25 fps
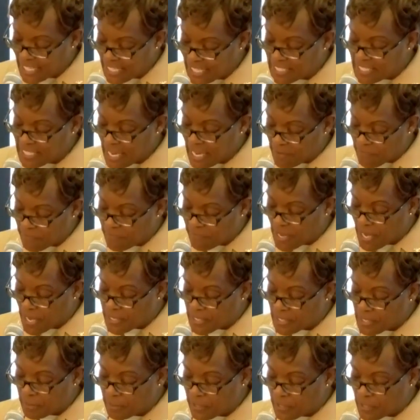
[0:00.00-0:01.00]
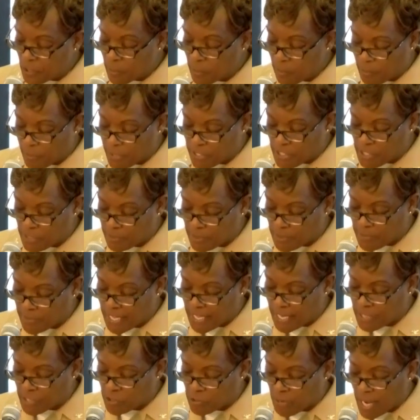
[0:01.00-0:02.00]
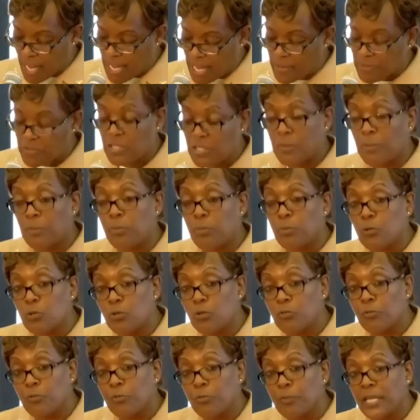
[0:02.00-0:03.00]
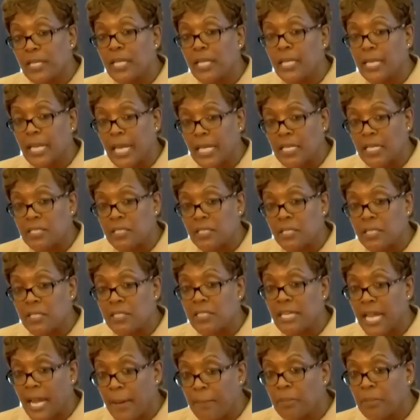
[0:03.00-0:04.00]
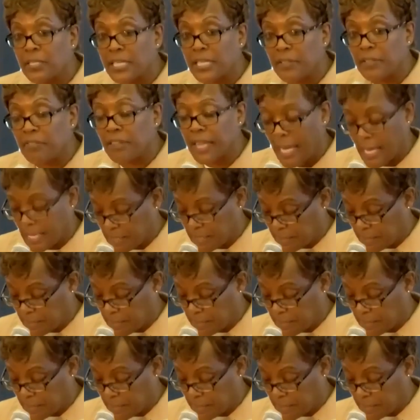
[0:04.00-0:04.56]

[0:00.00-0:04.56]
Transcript: It is a fundamental principle that drives improvement and excellence, and I believe